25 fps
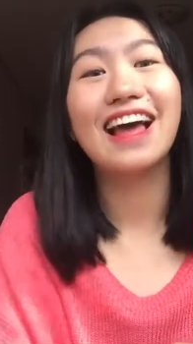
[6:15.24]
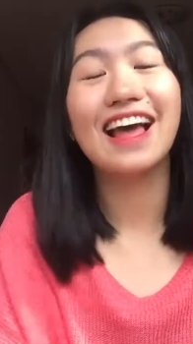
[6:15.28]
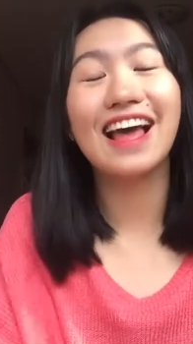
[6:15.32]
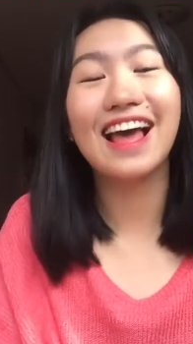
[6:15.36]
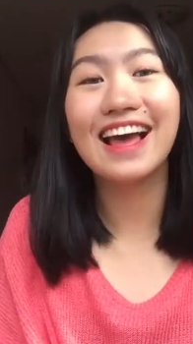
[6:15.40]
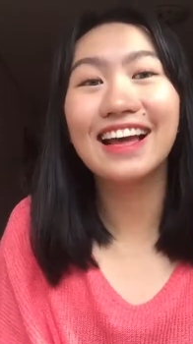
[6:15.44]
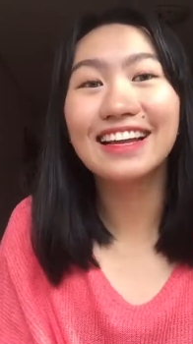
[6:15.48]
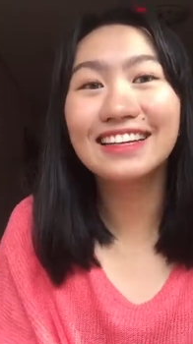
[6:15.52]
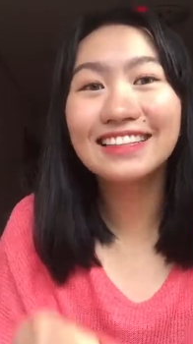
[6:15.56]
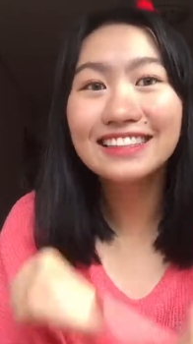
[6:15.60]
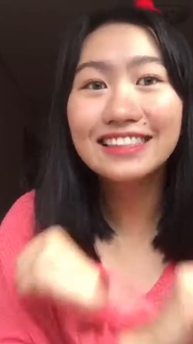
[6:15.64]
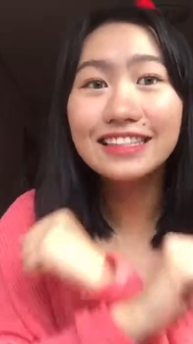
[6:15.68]

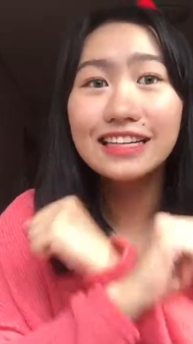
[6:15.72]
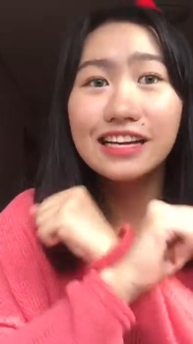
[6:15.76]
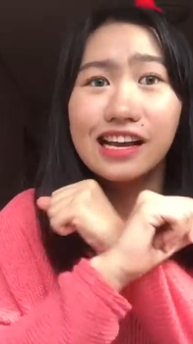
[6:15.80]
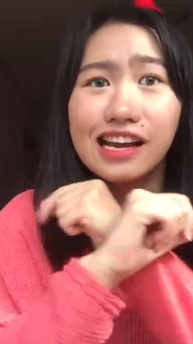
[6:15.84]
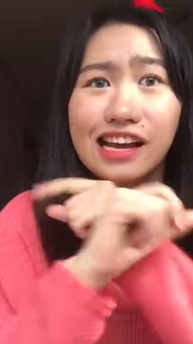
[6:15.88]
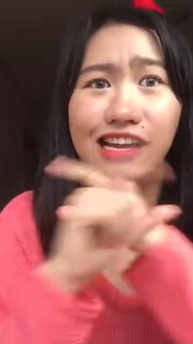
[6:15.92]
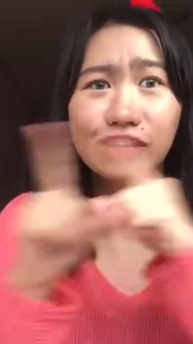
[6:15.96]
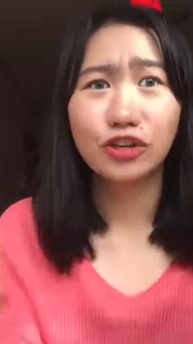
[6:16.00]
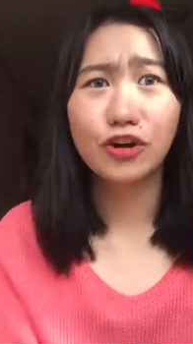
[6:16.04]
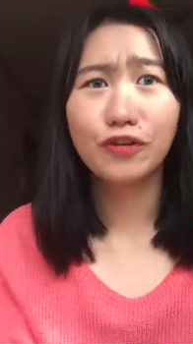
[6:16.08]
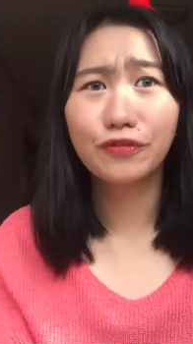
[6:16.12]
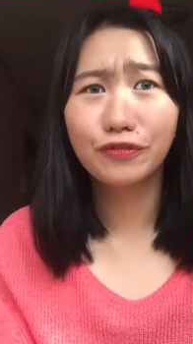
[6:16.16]
And
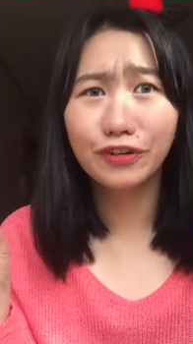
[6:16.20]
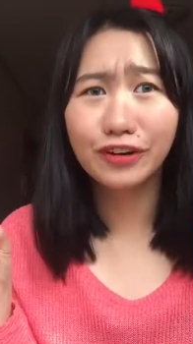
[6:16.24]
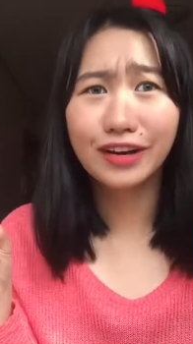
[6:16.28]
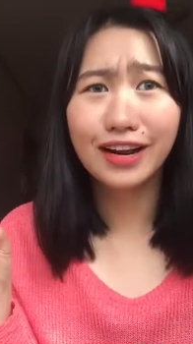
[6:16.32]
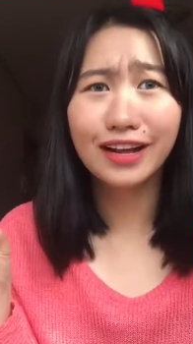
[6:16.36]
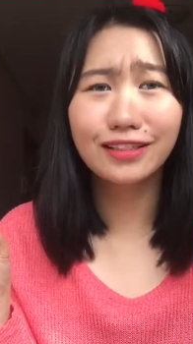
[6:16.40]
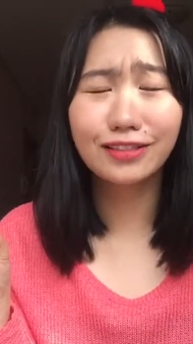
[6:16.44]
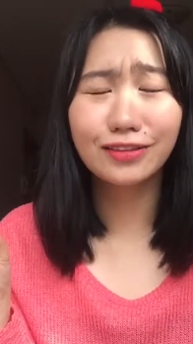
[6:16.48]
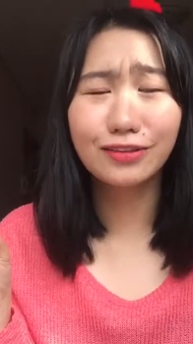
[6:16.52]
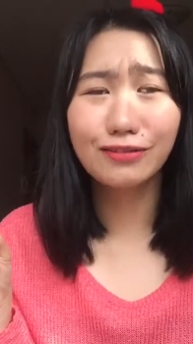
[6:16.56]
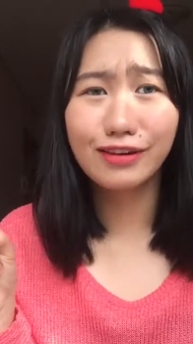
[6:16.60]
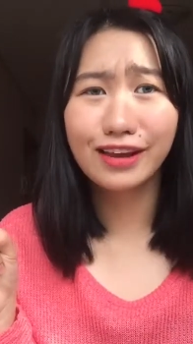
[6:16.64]
don't
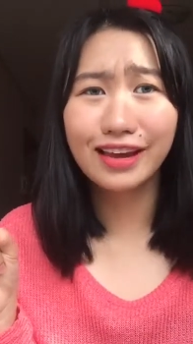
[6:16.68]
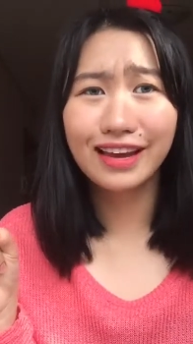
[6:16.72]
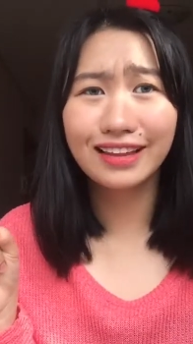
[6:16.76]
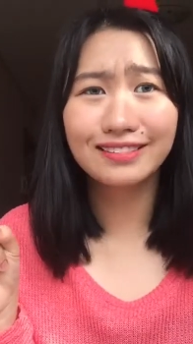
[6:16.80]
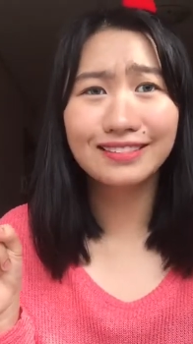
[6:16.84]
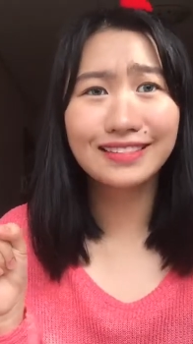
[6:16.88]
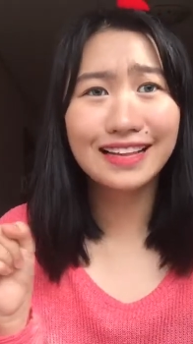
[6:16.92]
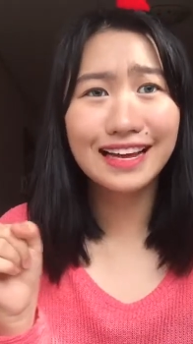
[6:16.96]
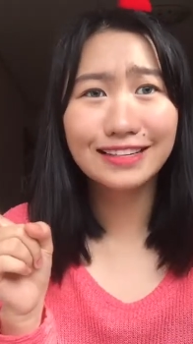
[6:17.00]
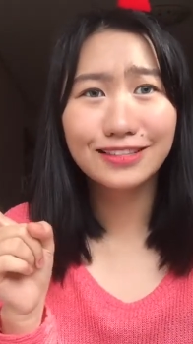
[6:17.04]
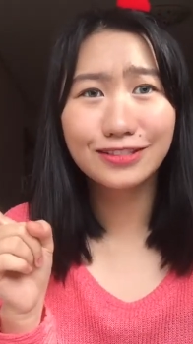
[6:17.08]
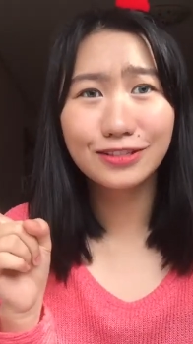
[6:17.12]
forget to
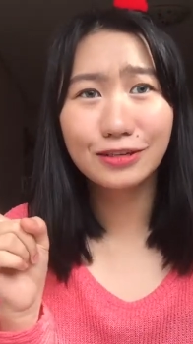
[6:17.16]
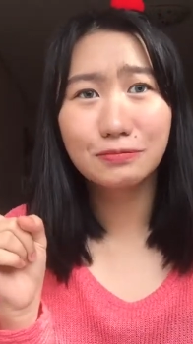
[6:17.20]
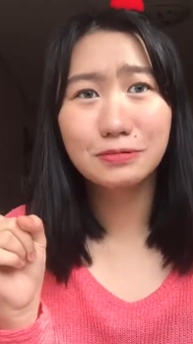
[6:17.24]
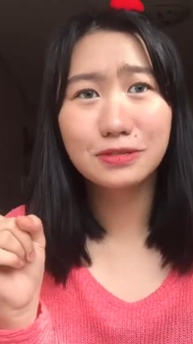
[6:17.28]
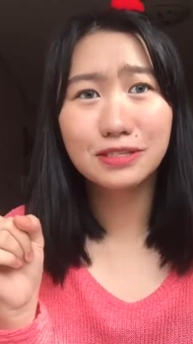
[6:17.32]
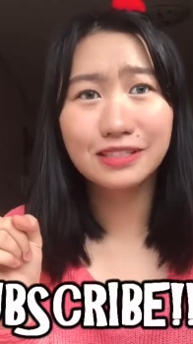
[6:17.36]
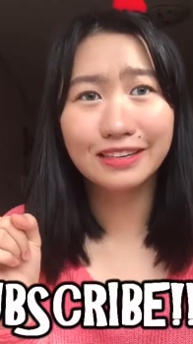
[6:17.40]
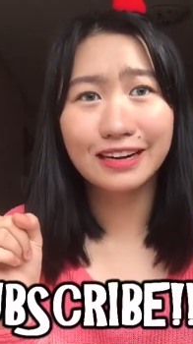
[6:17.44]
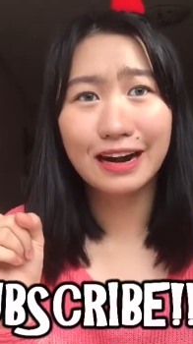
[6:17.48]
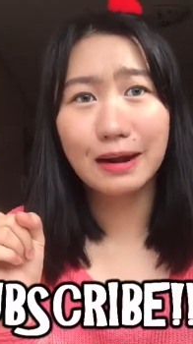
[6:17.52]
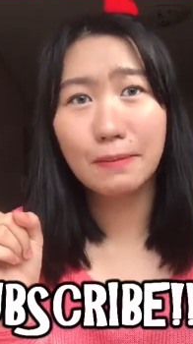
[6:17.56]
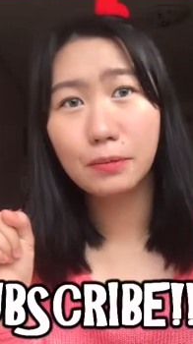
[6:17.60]
hit that
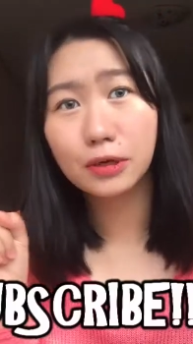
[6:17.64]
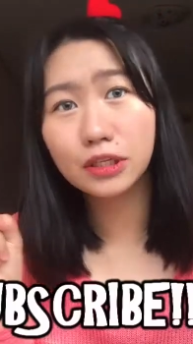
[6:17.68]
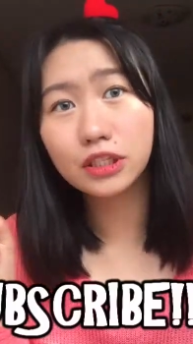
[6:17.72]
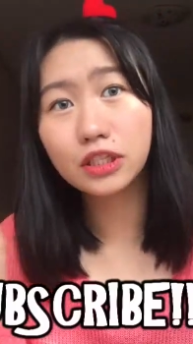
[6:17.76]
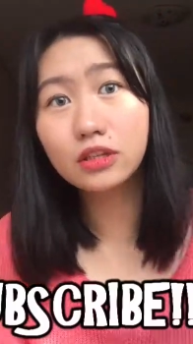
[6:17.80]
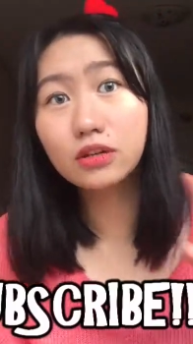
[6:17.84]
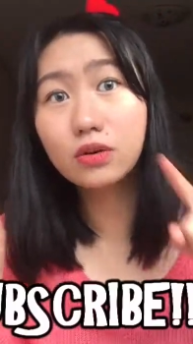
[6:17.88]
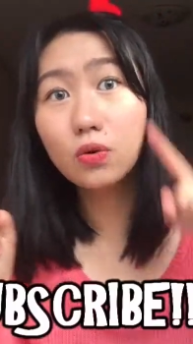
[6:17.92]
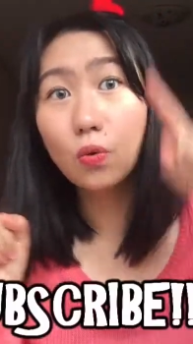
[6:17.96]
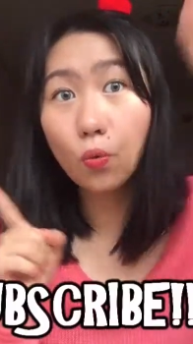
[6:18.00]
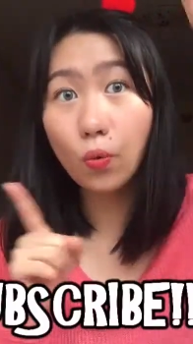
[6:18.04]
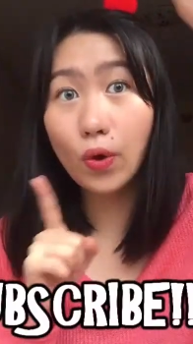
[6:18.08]
subscribe
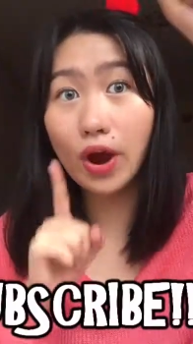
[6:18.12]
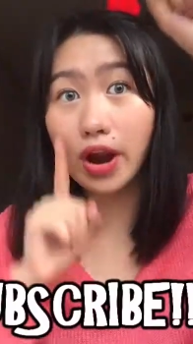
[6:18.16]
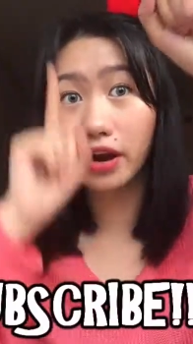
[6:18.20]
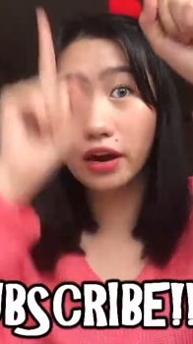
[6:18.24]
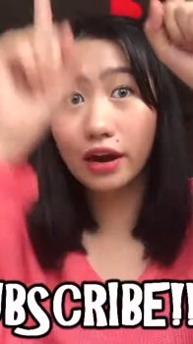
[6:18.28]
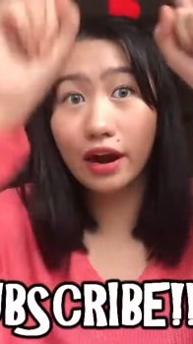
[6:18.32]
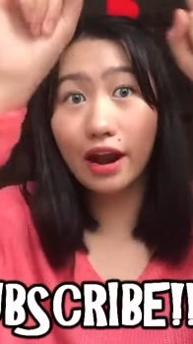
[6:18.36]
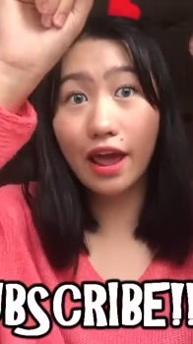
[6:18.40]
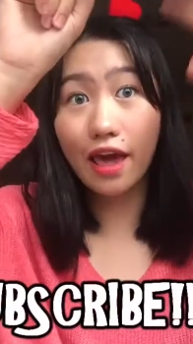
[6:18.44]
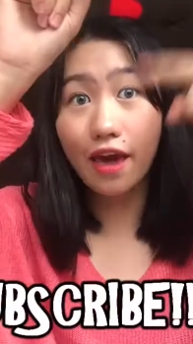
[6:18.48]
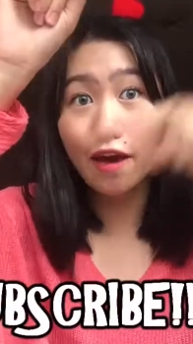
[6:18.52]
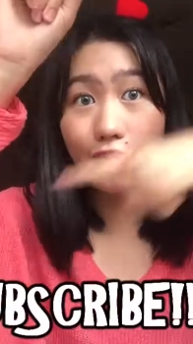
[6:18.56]
button
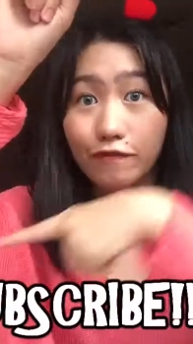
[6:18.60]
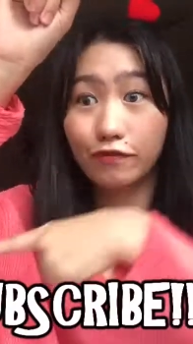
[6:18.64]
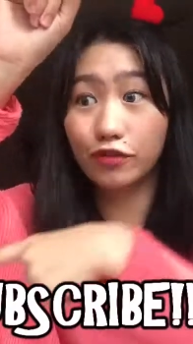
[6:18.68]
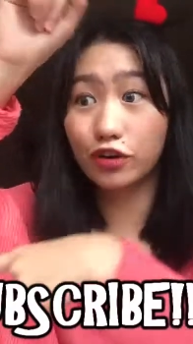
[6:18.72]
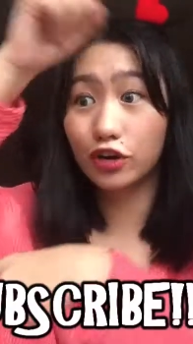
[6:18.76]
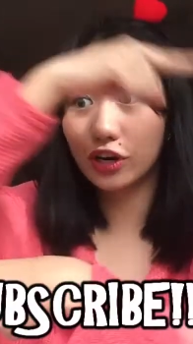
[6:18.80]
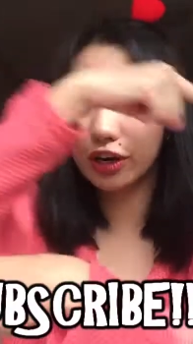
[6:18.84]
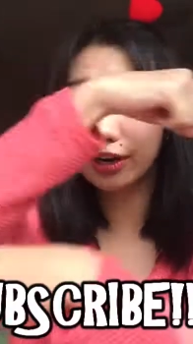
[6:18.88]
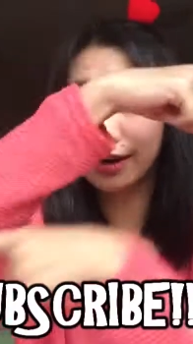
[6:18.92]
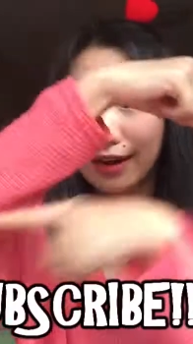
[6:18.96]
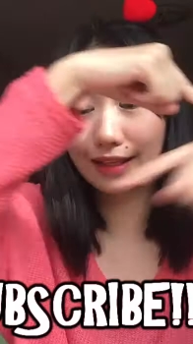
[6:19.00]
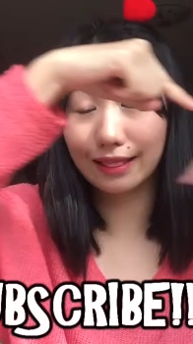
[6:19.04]

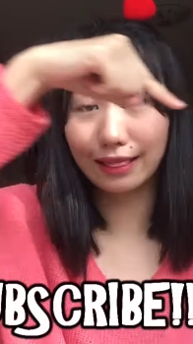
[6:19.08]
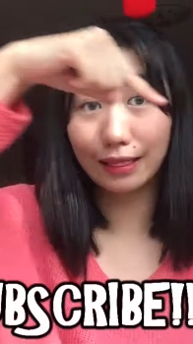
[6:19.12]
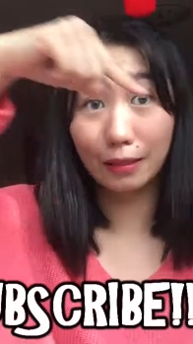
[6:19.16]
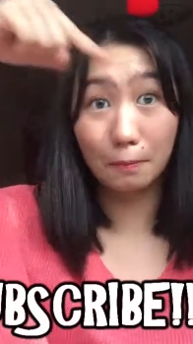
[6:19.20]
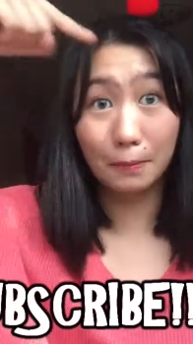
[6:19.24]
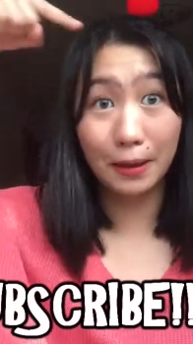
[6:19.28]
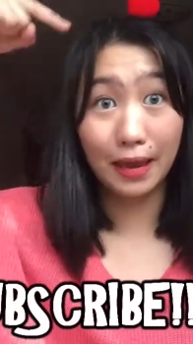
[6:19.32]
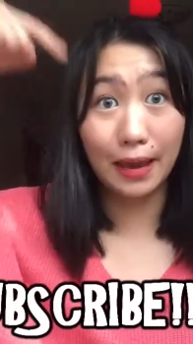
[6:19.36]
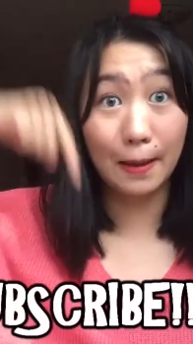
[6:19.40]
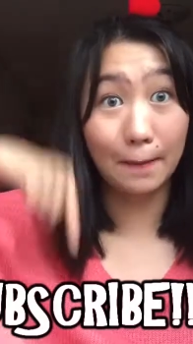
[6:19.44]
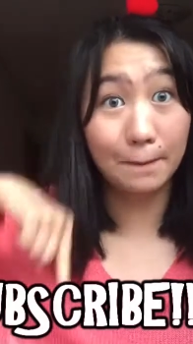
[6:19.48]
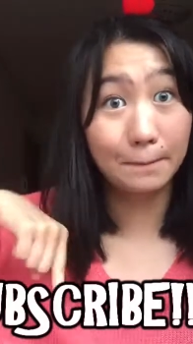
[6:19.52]
wherever it
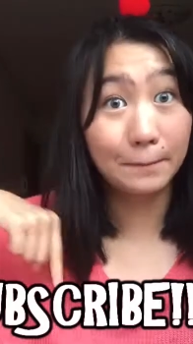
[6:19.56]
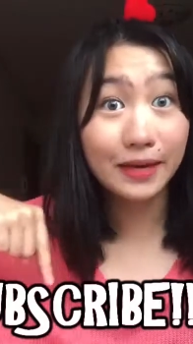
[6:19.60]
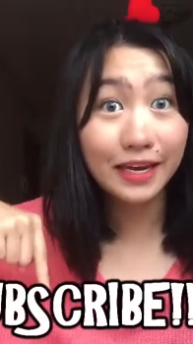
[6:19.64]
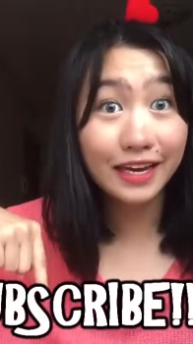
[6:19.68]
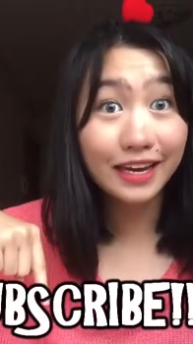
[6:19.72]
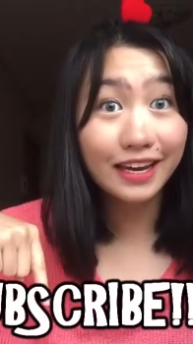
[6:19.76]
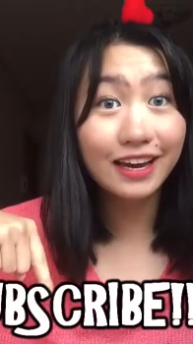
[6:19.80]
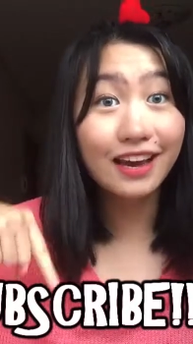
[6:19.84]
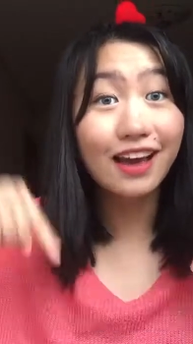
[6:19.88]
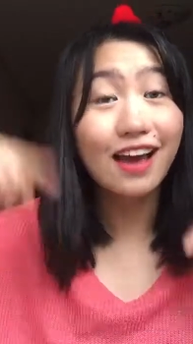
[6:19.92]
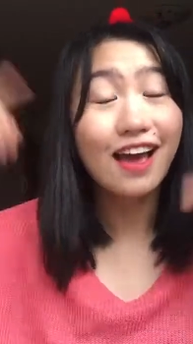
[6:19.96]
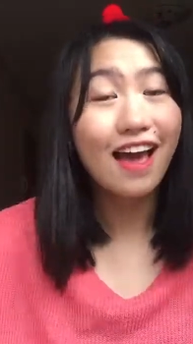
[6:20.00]
may
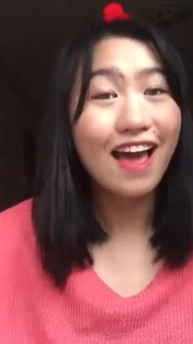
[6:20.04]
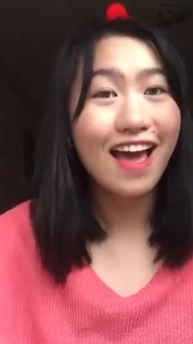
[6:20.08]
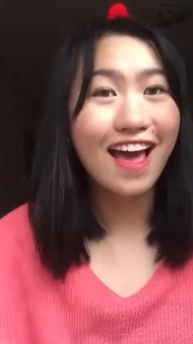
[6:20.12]
be.